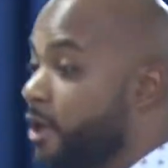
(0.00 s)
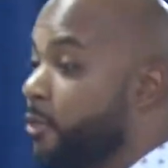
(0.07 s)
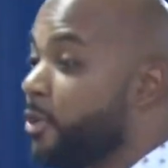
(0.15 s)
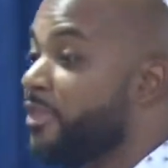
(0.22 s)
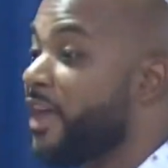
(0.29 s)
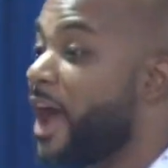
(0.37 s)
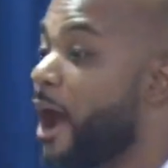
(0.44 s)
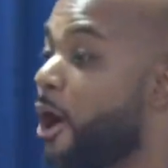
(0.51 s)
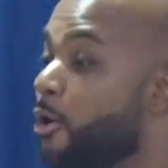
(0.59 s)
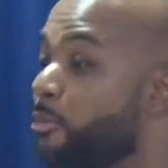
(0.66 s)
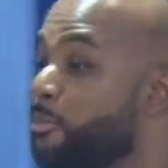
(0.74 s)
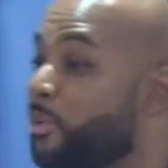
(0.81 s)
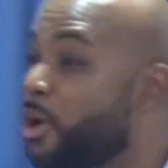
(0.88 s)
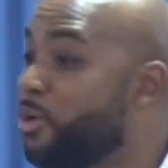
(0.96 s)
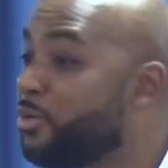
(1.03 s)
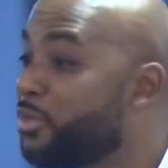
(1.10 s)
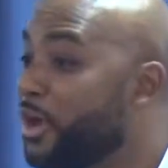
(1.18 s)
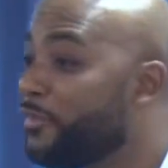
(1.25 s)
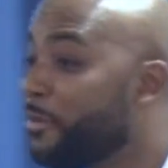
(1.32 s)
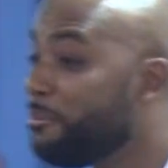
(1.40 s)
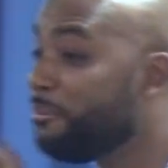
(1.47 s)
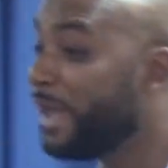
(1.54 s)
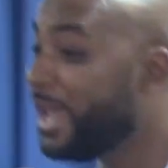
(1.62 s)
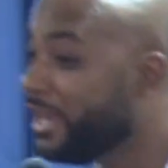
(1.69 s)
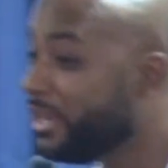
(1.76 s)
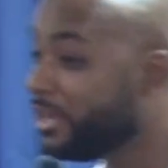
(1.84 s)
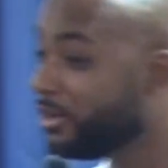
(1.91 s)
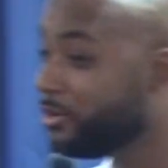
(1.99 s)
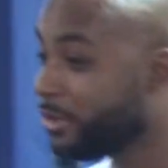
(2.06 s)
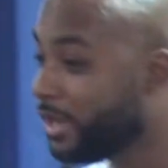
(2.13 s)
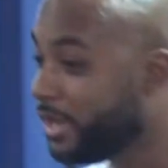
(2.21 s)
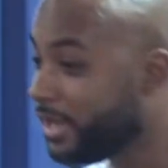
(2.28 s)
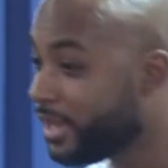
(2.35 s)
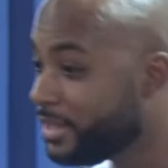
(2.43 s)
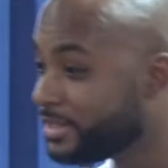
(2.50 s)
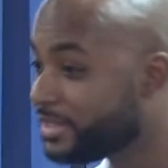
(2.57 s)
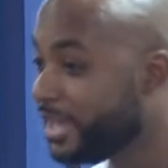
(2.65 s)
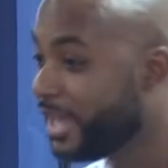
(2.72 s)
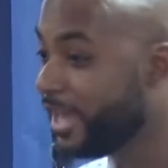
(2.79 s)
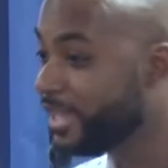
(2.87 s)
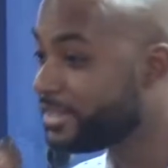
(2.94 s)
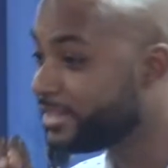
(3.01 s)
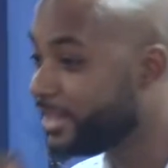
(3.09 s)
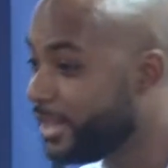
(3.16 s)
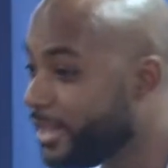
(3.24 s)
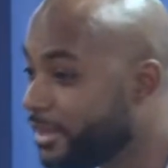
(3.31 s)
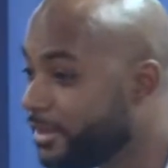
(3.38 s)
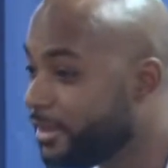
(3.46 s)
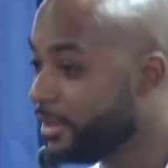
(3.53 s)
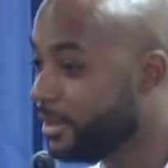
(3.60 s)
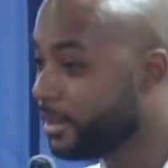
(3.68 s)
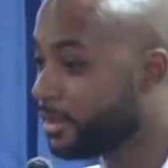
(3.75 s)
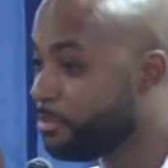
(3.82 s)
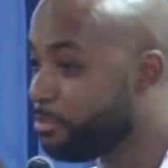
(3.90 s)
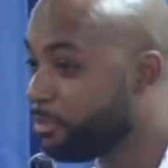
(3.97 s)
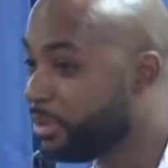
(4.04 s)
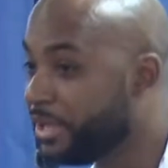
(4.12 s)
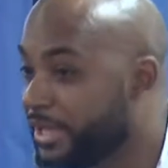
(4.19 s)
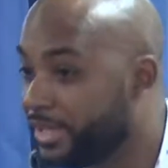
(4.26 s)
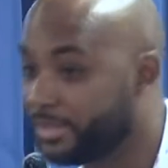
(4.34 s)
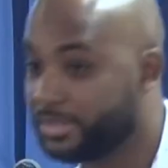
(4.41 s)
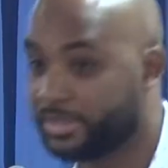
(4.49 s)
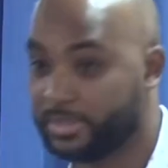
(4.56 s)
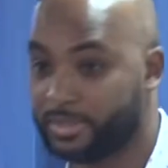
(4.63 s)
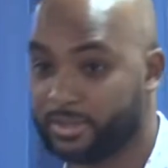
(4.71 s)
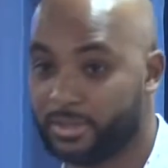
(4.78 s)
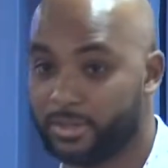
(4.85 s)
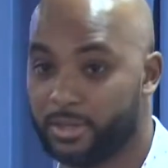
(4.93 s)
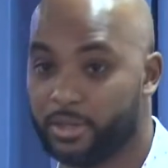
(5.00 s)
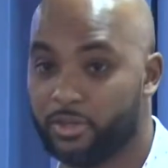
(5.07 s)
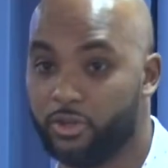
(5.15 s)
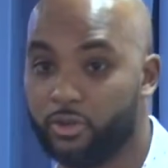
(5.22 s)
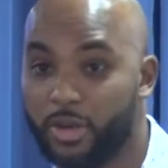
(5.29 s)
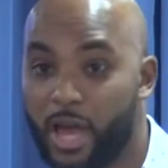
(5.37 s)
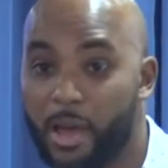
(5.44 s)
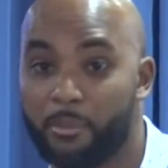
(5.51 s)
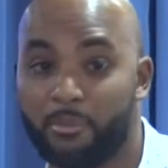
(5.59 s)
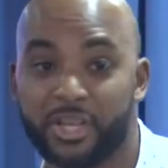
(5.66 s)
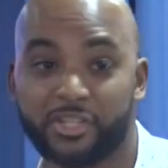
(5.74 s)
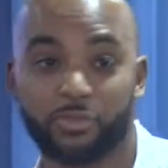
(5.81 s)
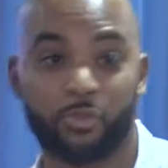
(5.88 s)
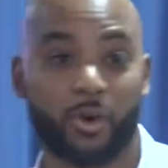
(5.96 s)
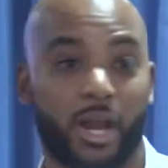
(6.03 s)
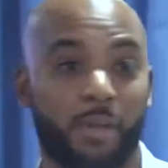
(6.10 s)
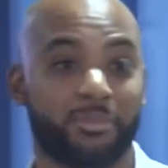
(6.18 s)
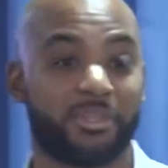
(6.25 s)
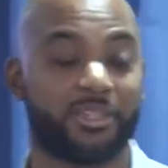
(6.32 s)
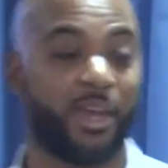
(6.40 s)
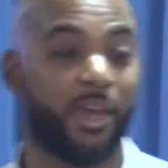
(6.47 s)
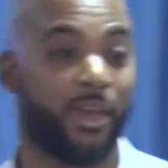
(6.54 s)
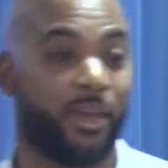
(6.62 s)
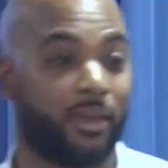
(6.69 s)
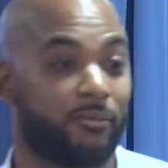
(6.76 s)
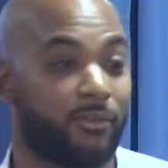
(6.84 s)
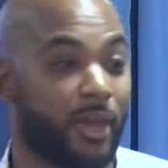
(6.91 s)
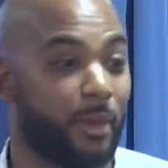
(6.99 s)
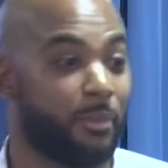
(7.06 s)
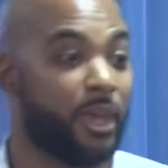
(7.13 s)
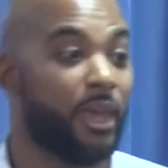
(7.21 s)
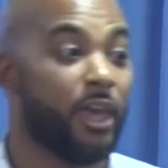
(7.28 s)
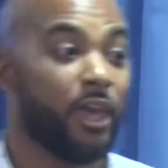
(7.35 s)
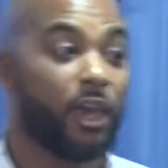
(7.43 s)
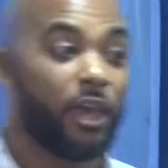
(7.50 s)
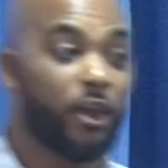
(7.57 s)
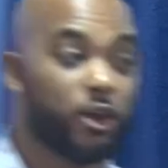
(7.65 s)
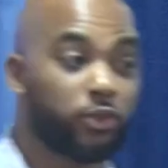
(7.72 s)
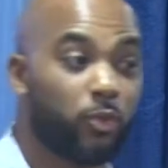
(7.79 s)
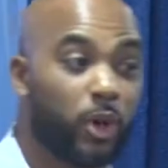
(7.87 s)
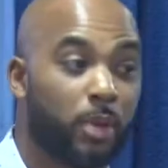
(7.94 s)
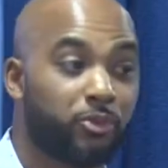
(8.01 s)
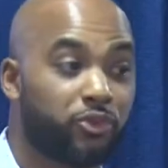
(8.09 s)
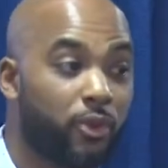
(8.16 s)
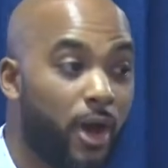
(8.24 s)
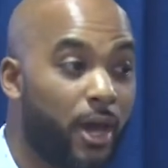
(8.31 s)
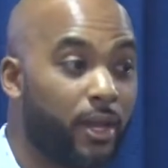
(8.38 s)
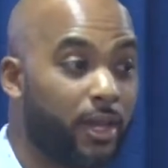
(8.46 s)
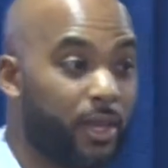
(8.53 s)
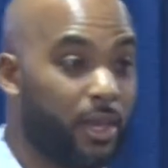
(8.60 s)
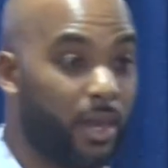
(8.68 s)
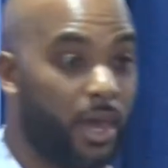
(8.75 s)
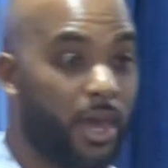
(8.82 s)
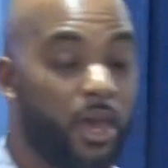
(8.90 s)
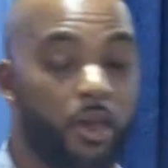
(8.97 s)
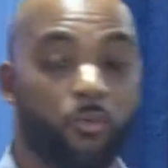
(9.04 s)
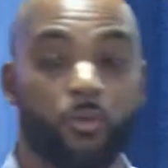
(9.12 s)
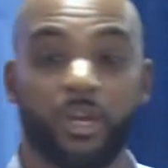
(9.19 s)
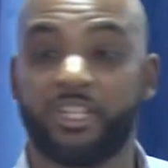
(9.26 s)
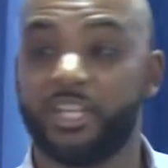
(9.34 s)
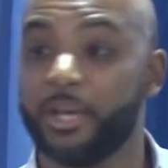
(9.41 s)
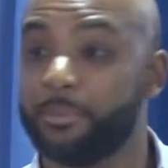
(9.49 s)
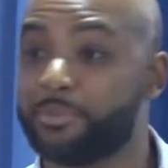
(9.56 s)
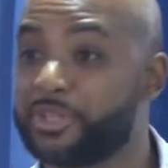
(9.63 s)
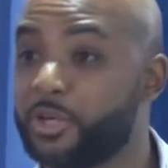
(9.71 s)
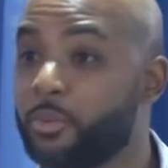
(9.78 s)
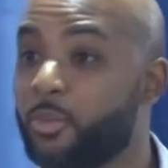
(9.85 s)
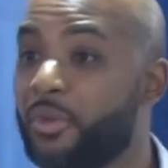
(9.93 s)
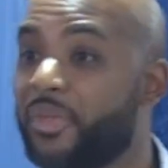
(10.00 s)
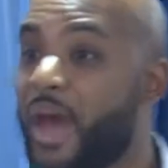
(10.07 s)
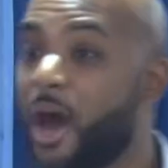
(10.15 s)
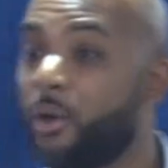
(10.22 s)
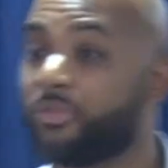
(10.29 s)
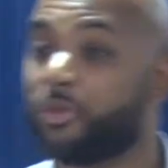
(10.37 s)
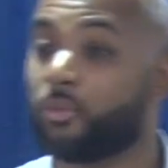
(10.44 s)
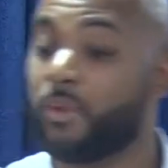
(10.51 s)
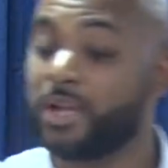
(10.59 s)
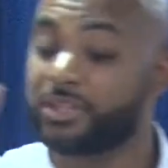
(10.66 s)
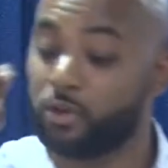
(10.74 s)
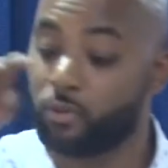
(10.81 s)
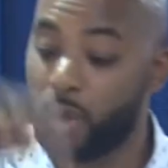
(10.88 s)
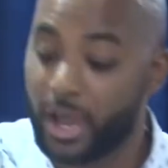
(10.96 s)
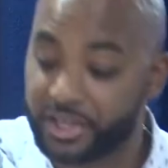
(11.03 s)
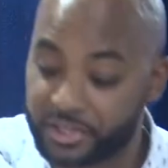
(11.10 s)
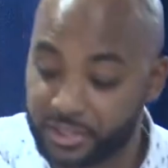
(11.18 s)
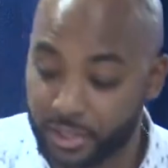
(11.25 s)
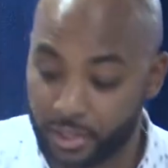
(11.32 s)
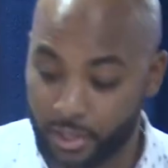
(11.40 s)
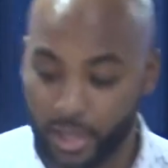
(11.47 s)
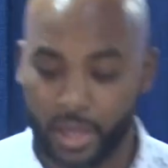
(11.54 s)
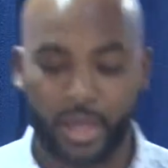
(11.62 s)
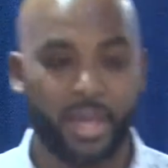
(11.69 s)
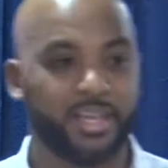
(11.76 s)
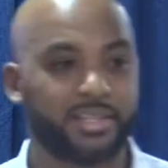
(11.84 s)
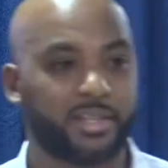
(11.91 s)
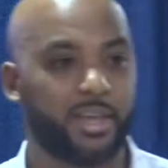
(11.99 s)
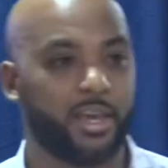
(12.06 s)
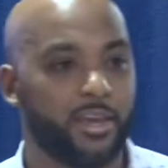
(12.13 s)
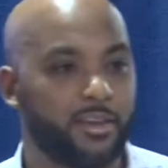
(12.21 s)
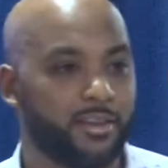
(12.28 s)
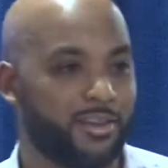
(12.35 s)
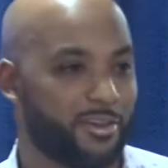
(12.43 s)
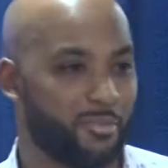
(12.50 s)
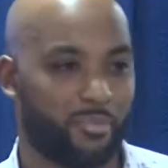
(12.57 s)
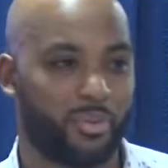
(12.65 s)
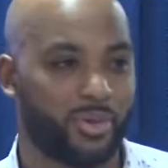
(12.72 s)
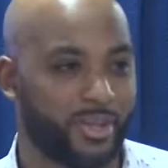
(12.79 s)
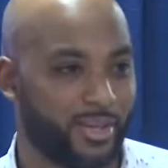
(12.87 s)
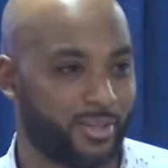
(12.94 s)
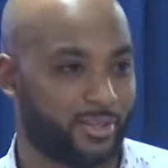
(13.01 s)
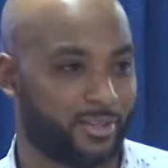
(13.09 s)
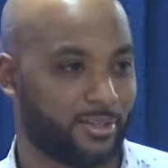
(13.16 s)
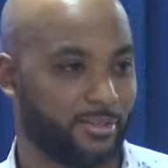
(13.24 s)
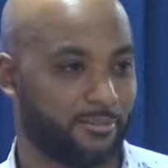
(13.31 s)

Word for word: Without both of the main ingredients, it's incomplete. Do not miss what I'm saying, family. Here's what I'm trying to get at redemption without the resurrection is incomplete,